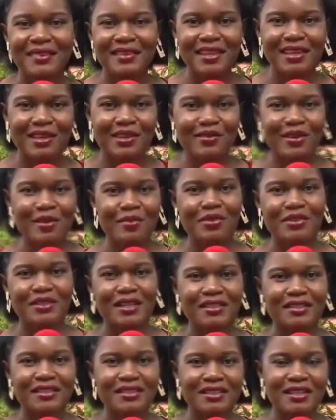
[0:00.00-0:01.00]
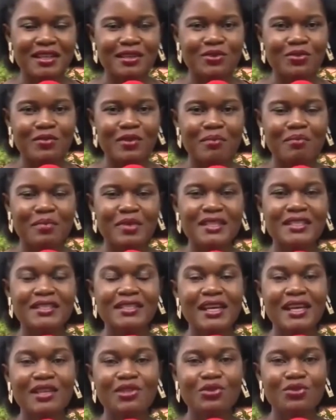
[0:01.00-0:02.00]
Thank you very much, ladies and gentlemen. Please
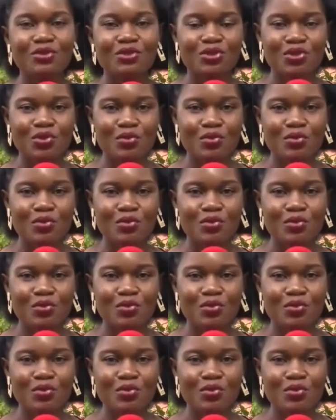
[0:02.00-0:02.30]
stay tuned